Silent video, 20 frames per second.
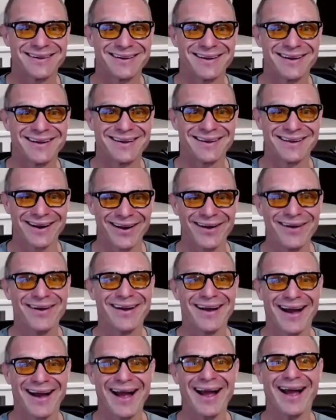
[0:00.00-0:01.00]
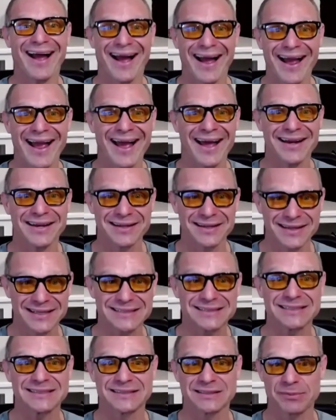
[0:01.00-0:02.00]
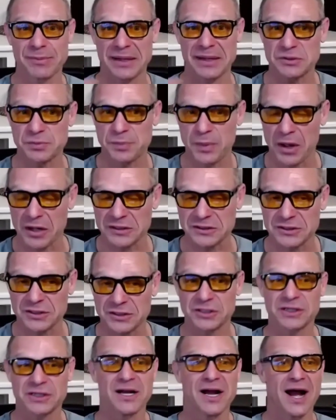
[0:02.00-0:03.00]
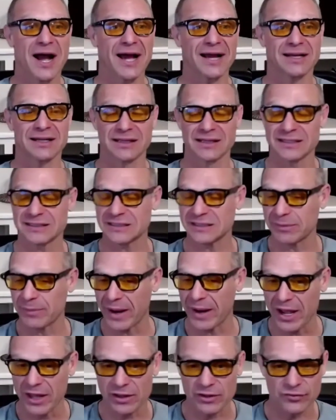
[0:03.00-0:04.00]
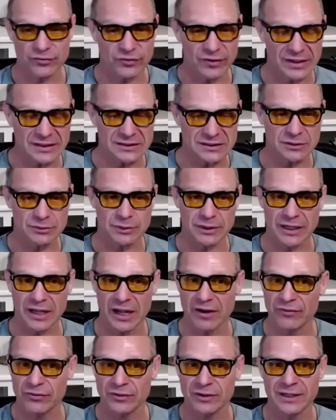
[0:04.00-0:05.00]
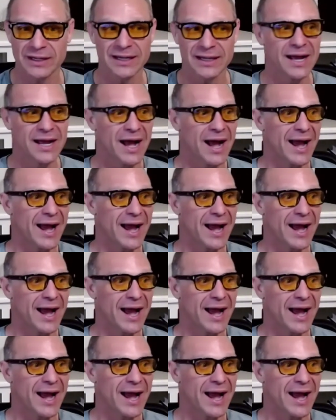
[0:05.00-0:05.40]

You know, I, I had to listen to my sponsor. I had to listen to my other friends in recovery.